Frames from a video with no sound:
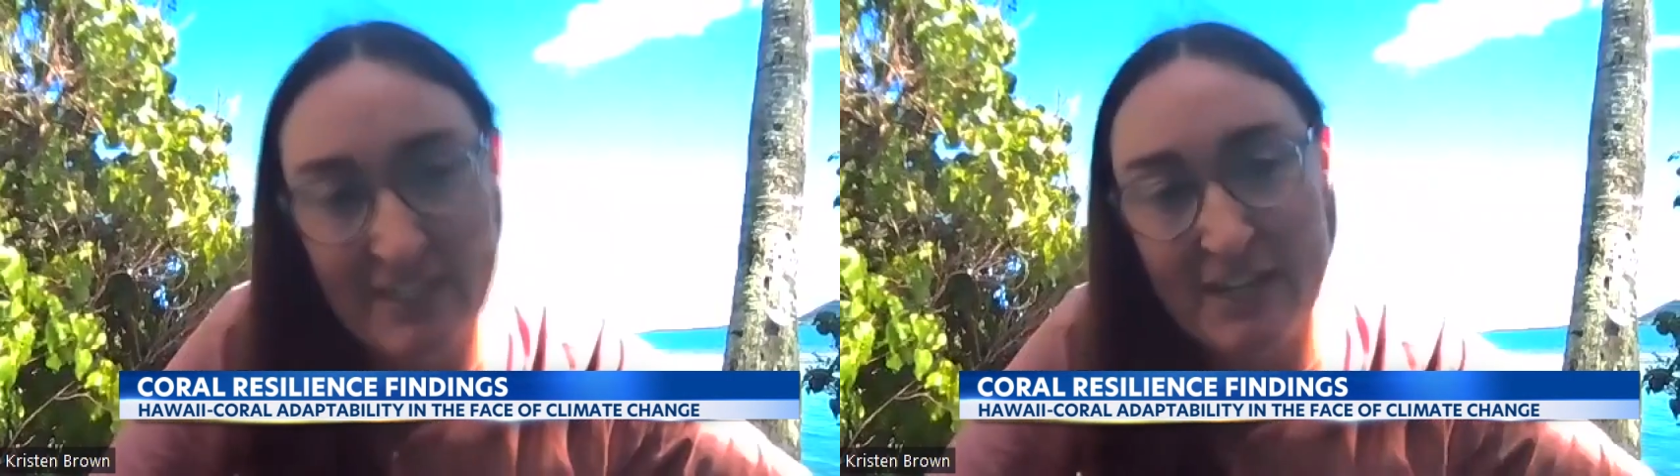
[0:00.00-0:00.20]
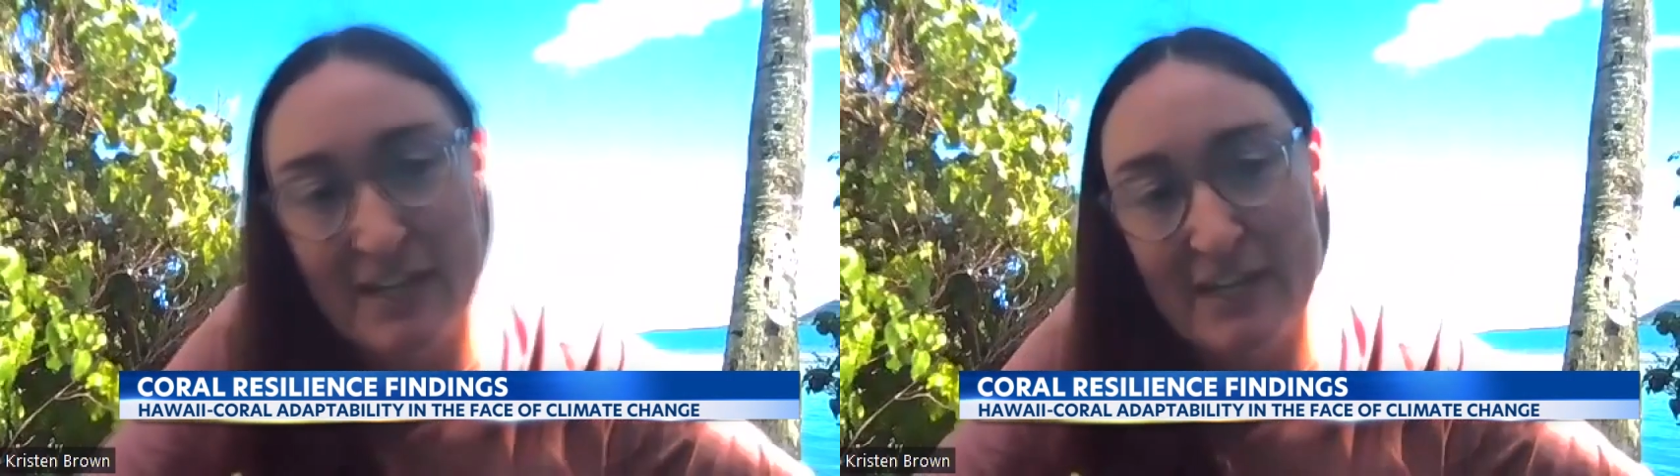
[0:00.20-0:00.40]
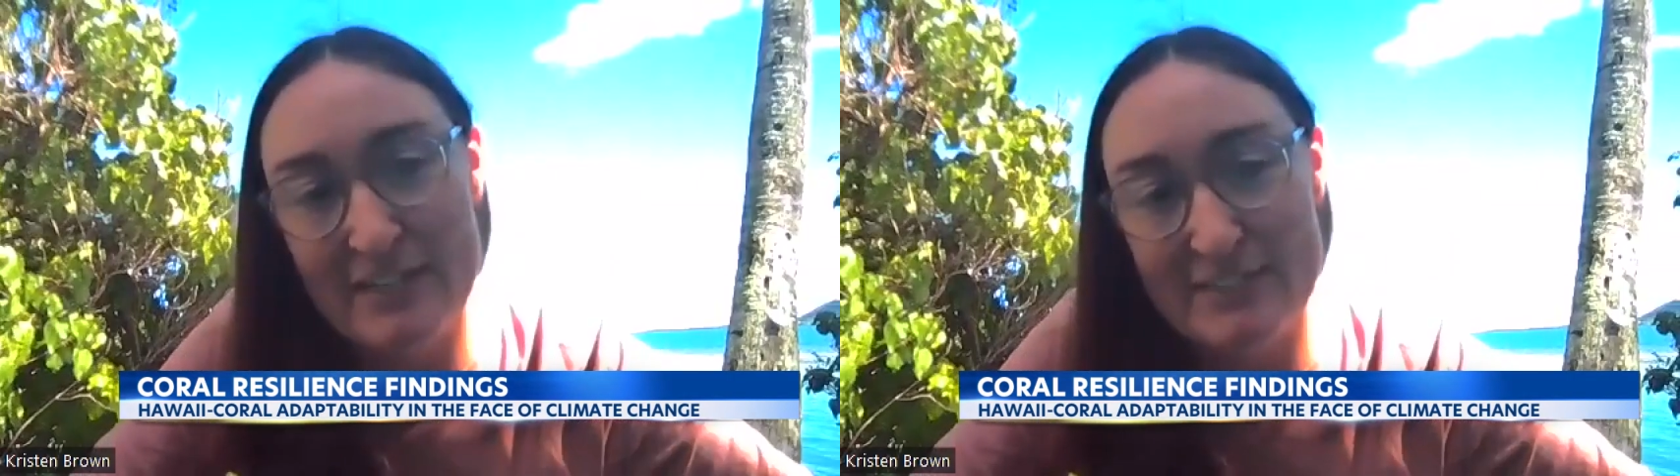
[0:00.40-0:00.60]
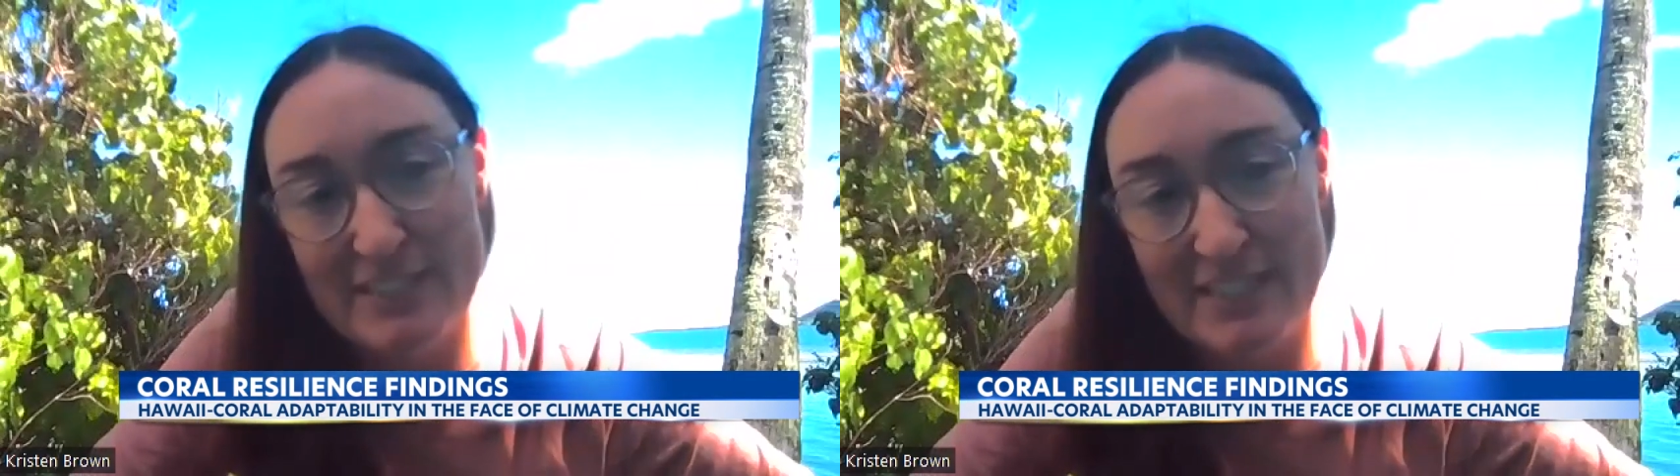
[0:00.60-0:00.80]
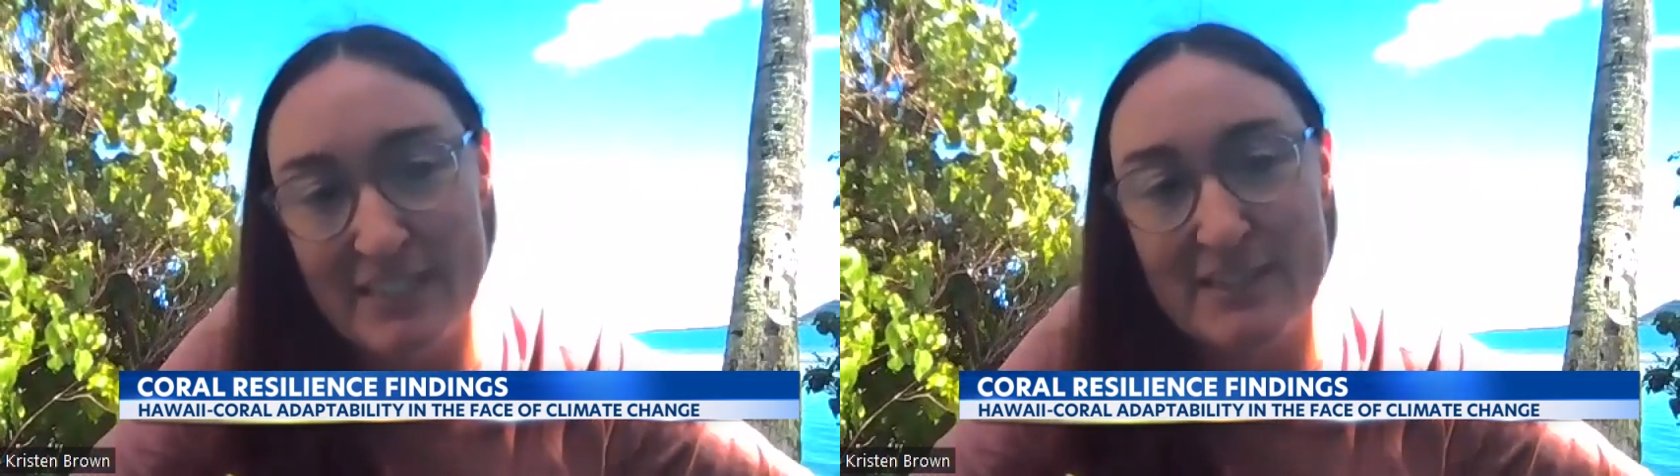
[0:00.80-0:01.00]
uh,
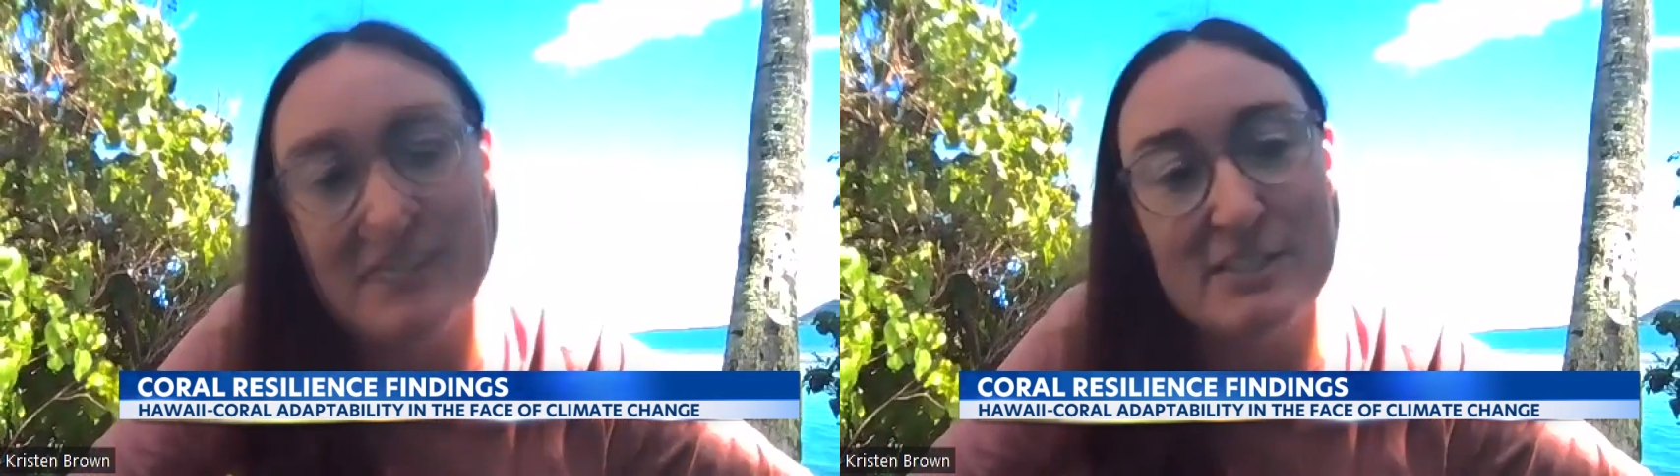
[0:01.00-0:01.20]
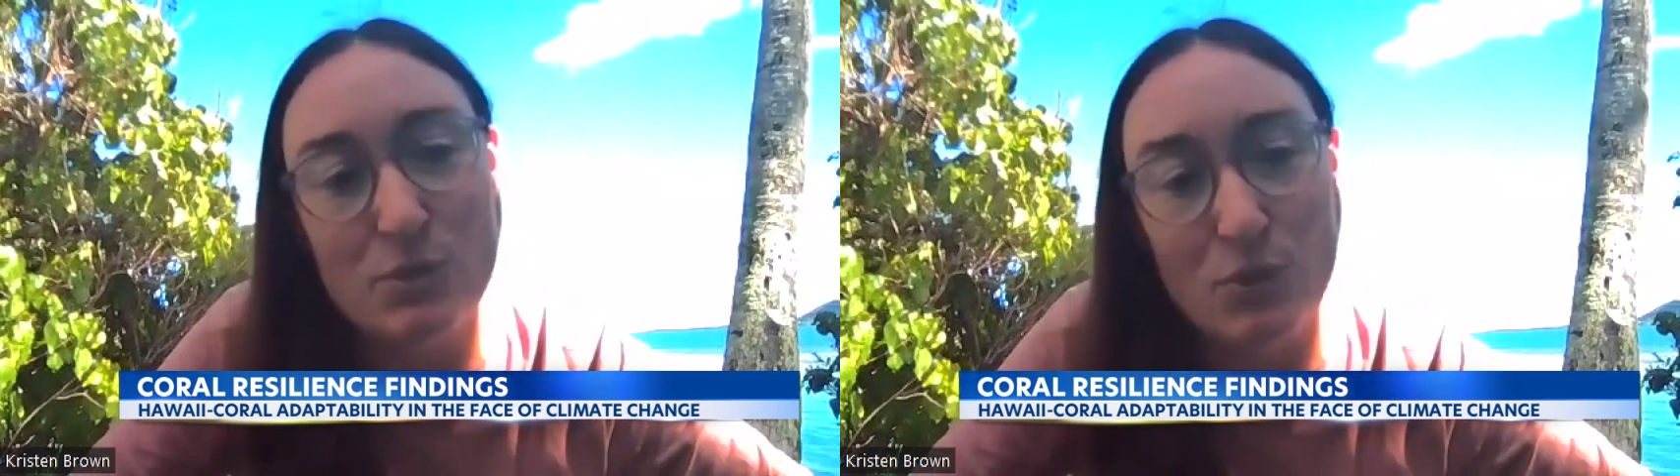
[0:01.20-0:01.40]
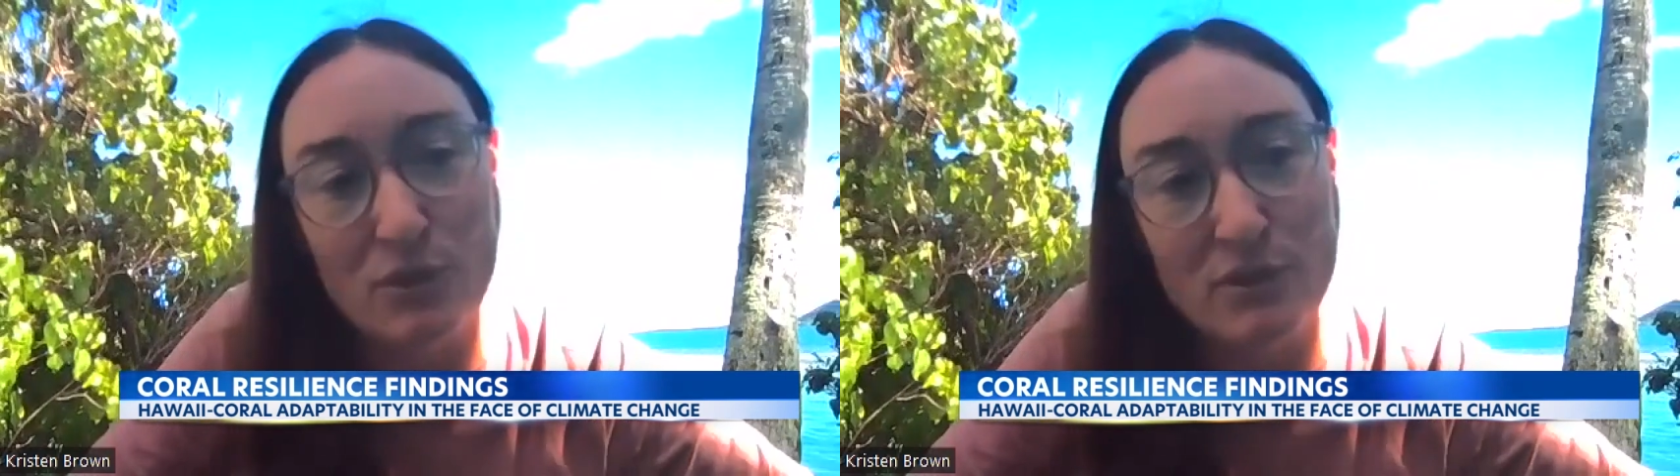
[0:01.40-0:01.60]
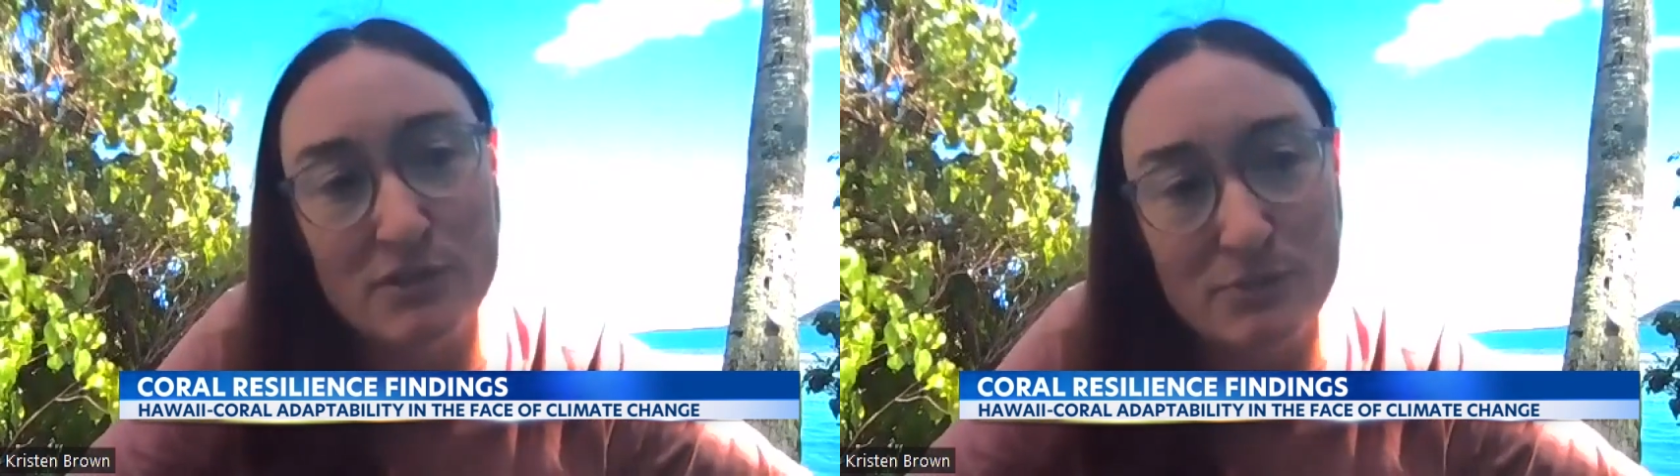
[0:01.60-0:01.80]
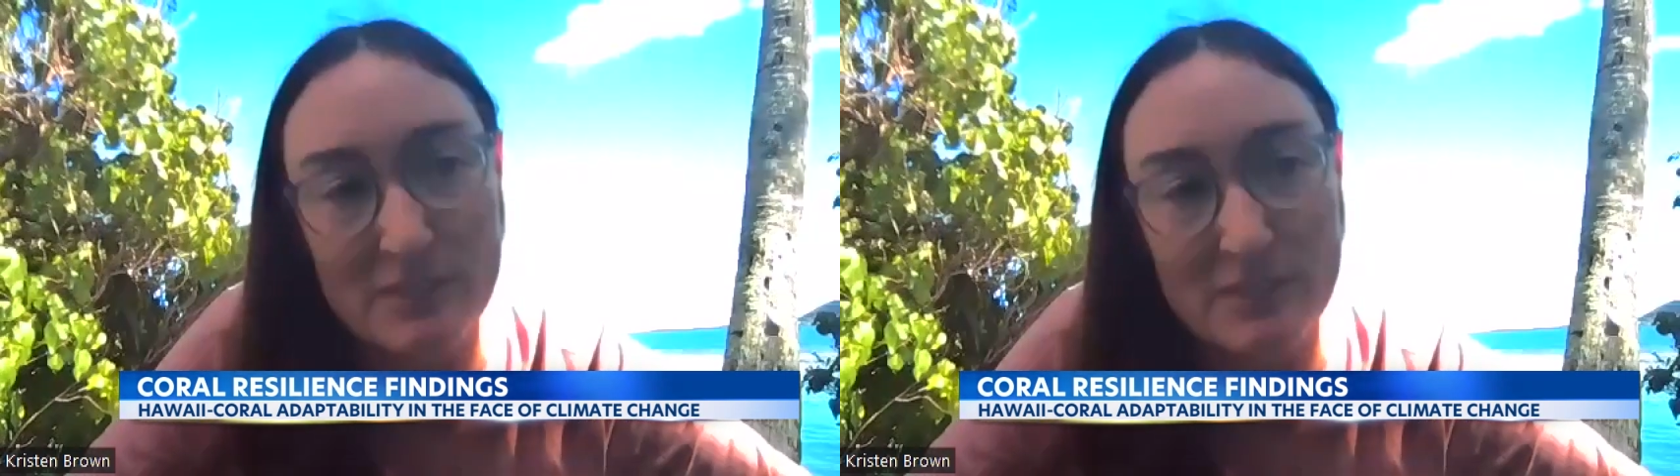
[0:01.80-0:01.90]
to hit these corals